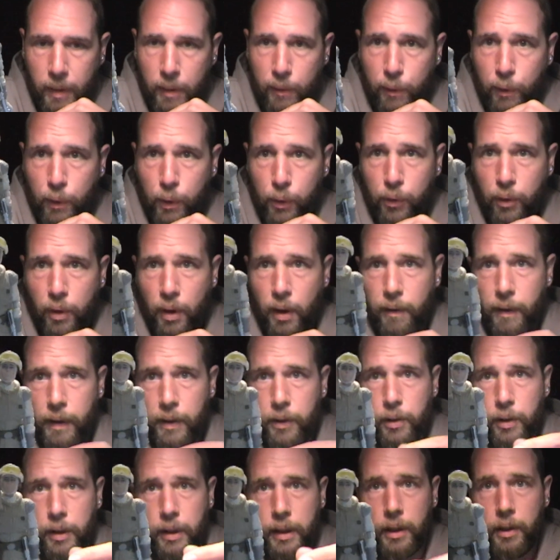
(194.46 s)
First off, I
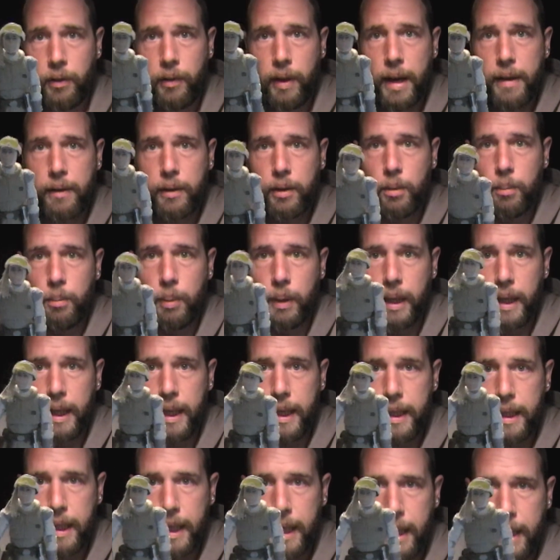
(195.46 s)
took an X-Acto
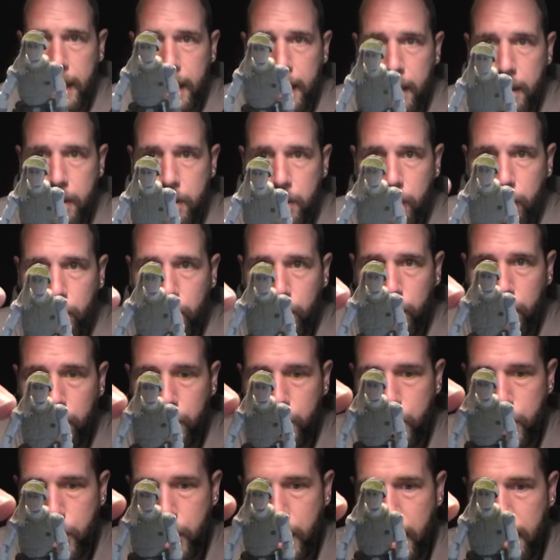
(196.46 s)
blade and I just sort of
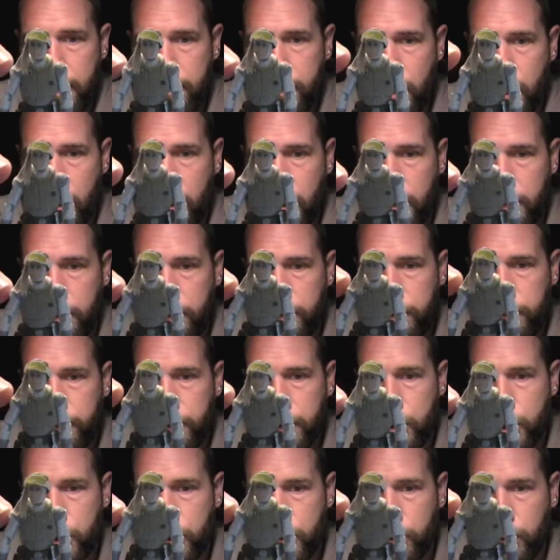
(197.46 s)
shaved off
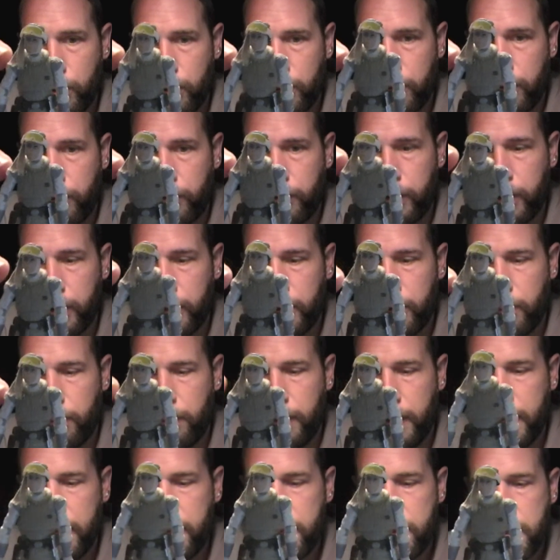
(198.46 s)
the shoulders a little
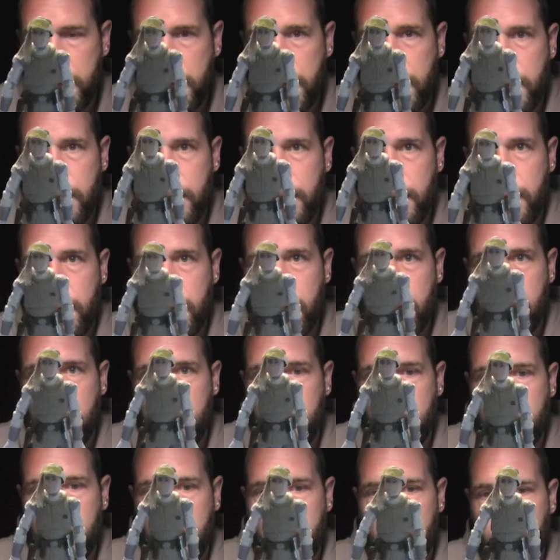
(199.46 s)
bit.
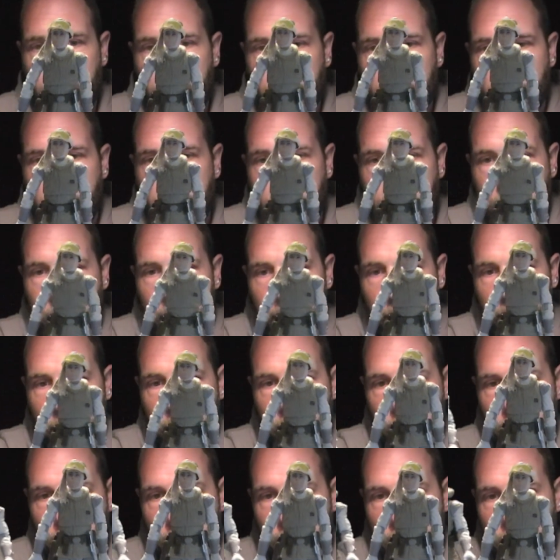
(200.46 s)
Here's a
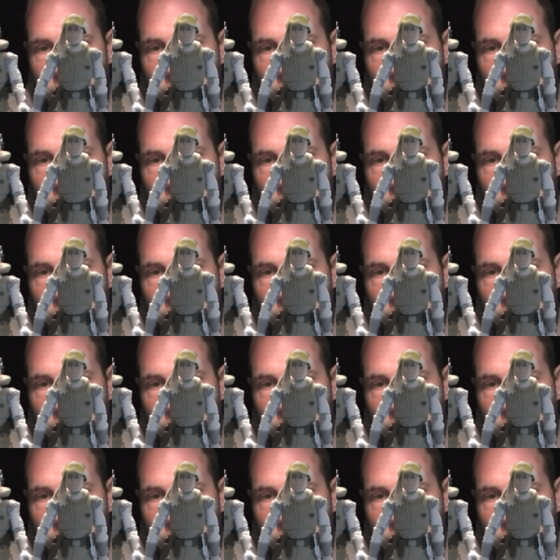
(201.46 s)
comparison of the